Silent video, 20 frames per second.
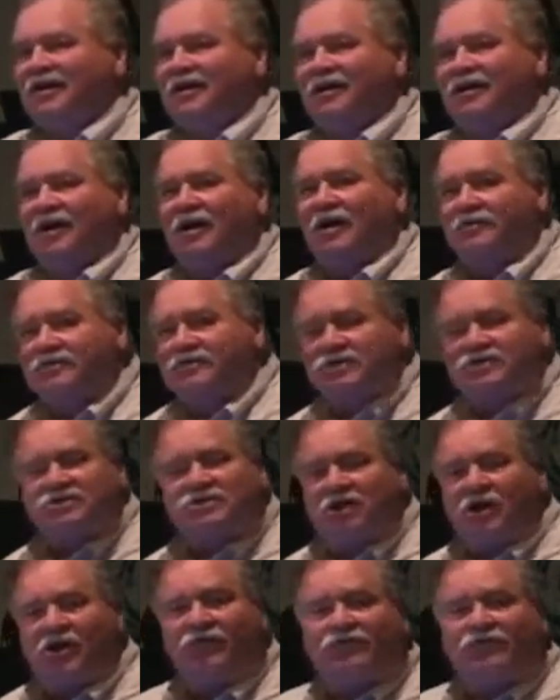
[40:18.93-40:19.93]
And it was
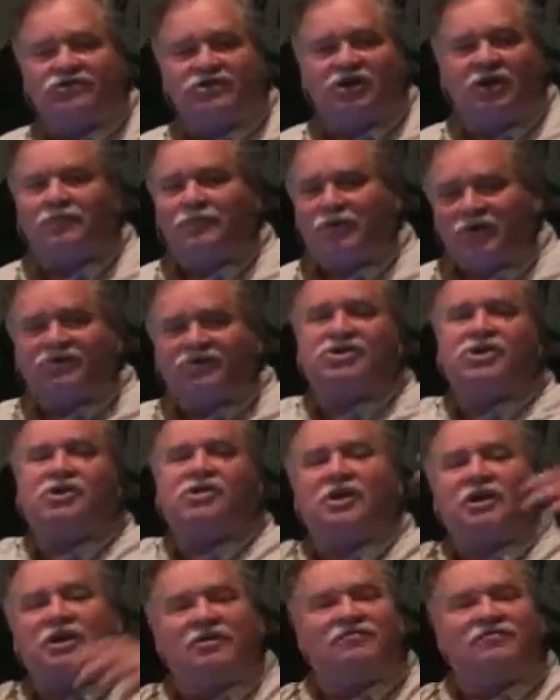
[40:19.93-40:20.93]
just selfish
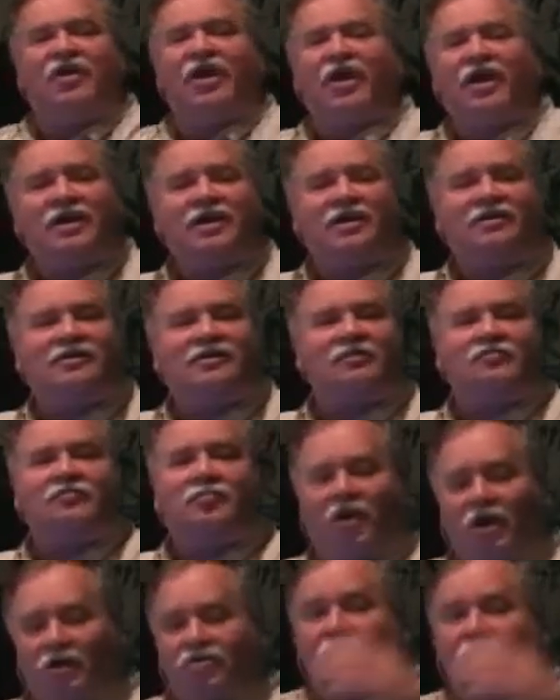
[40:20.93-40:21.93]
ambition that invaded, that
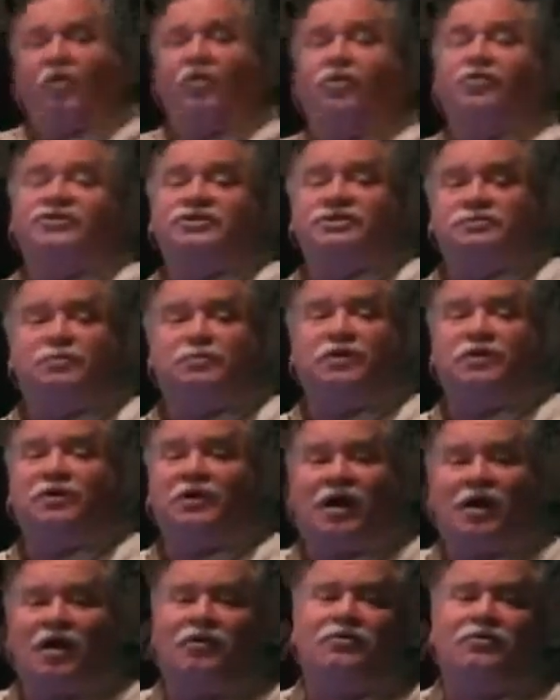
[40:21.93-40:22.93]
run the Holy
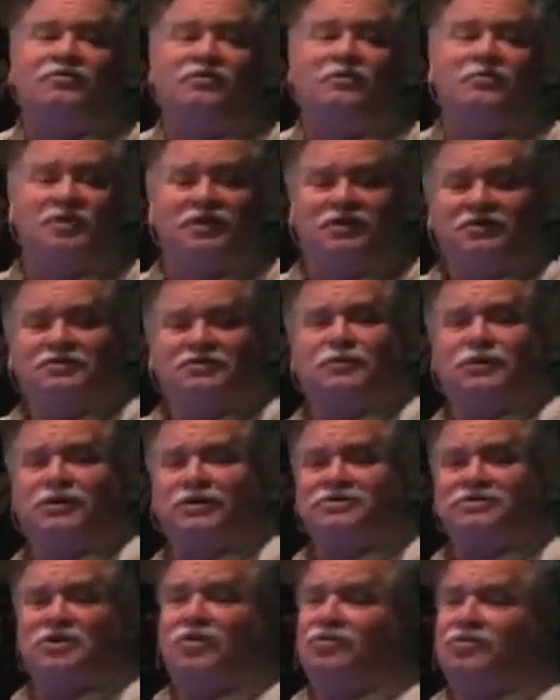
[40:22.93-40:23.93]
Spirit out of the midst
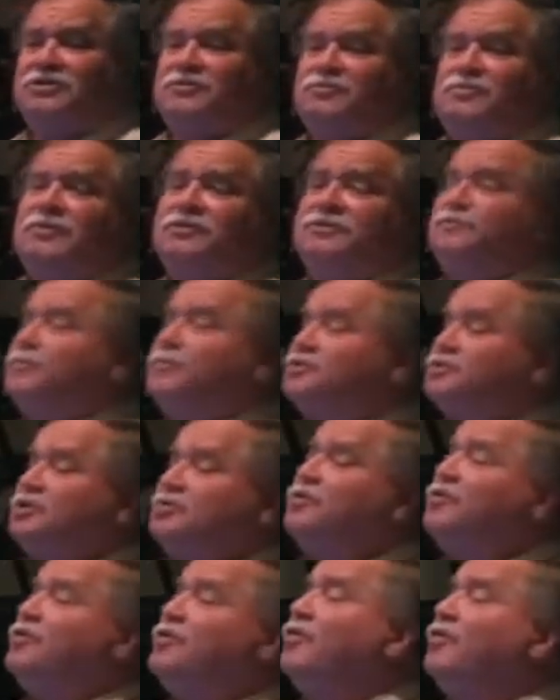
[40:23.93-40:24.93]
because the Holy Spirit's supposed
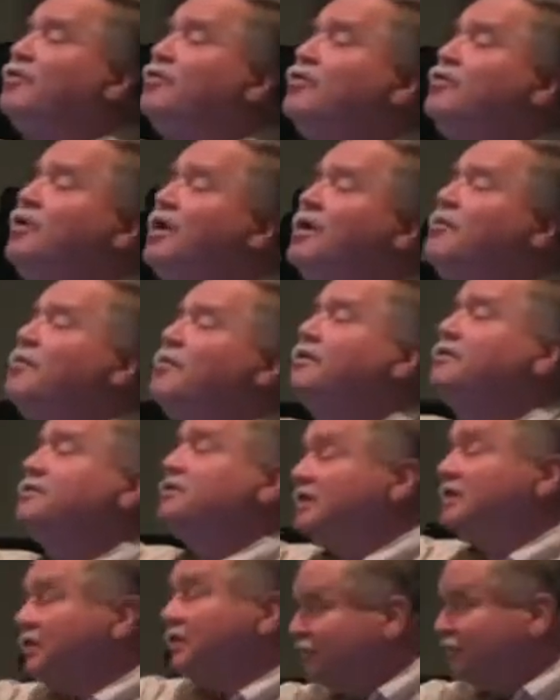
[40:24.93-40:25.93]
to move on who He wants.
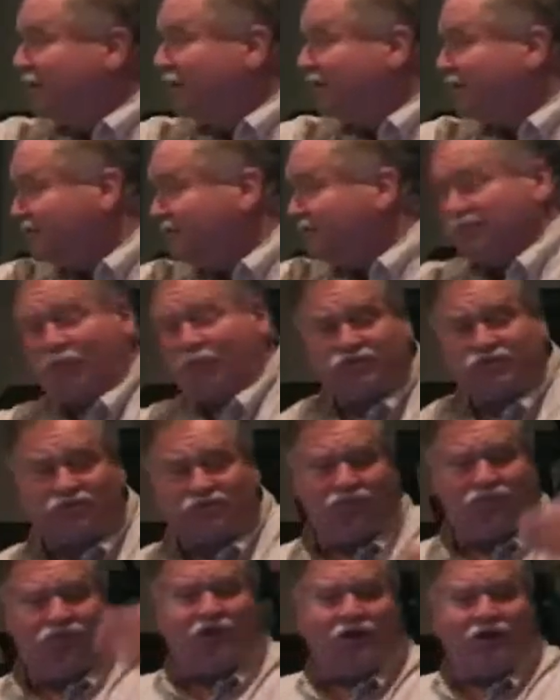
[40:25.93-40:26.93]
He's going to pick this
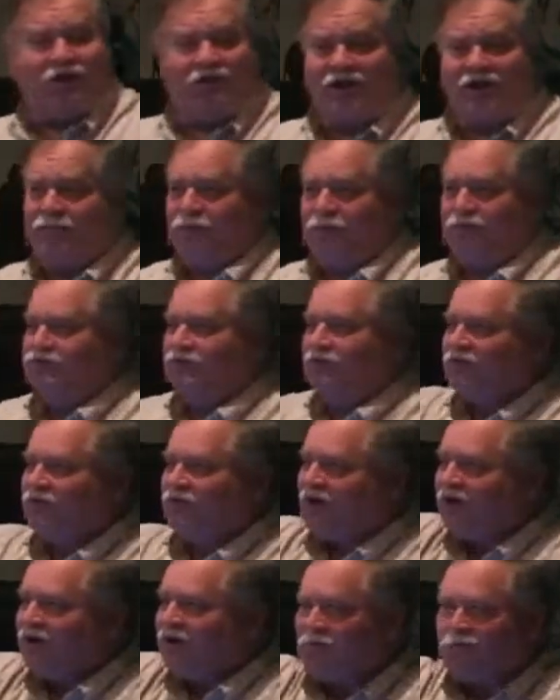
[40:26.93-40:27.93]
person over there and that person over
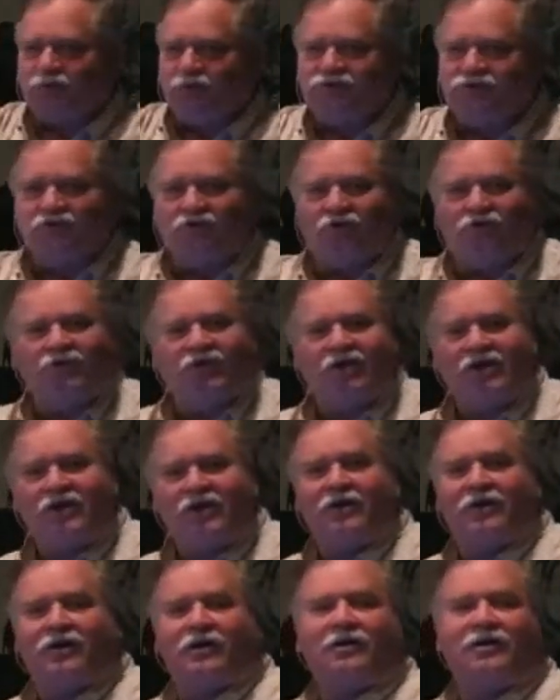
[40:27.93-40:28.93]
there that person over
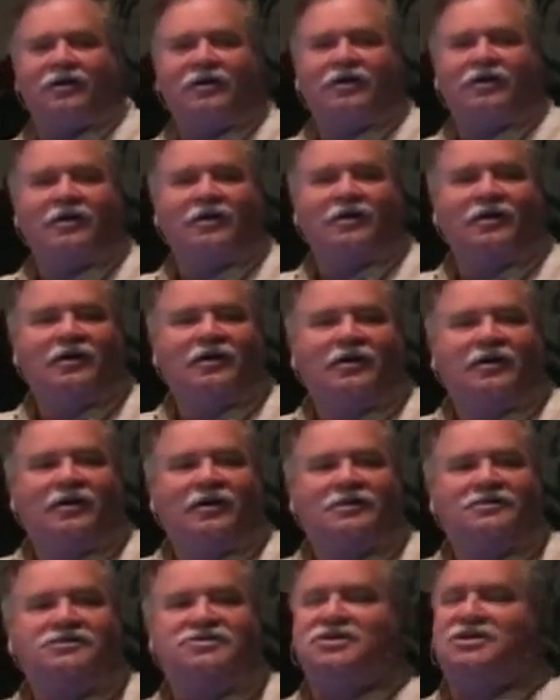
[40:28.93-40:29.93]
there.
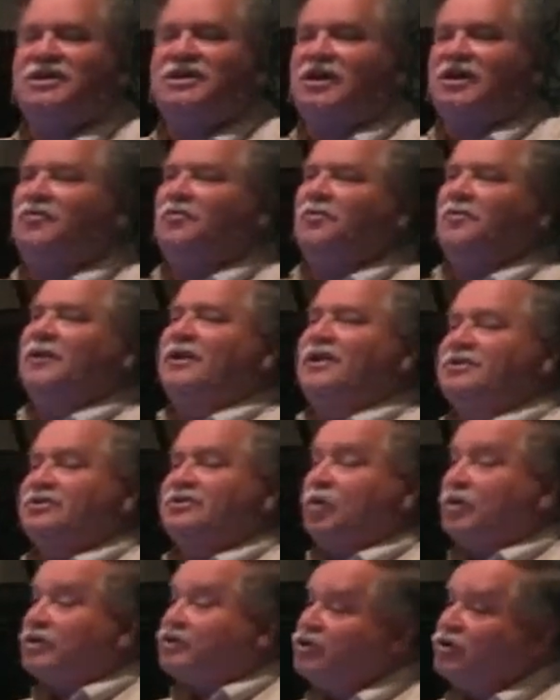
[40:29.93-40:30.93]
And instead, everybody
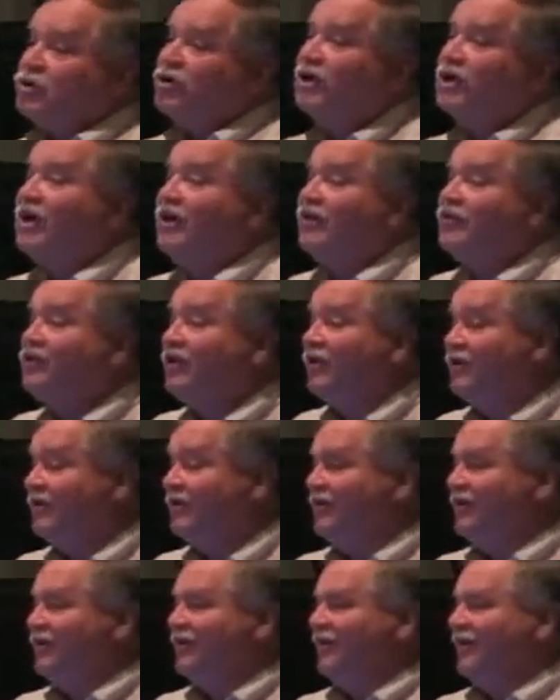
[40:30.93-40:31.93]
is, What's your gift?
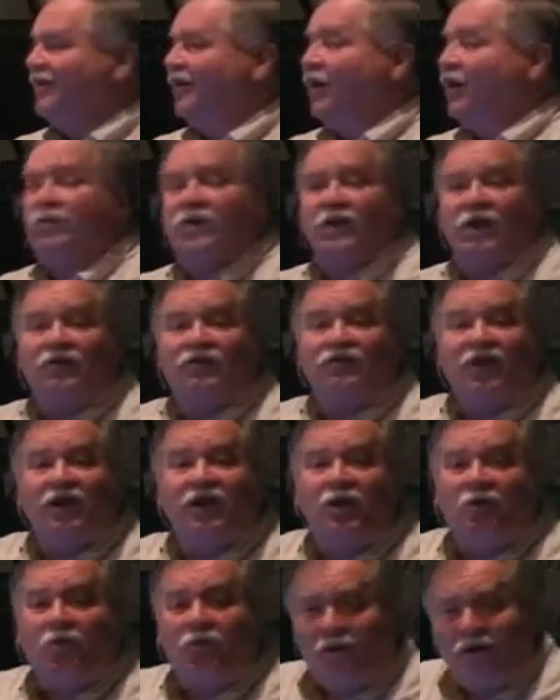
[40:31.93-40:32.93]
Oh, we got to find
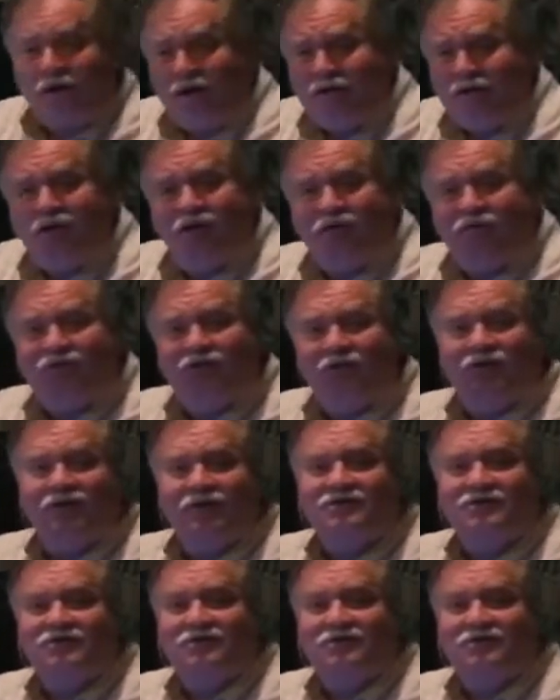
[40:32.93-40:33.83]
out what our gift is.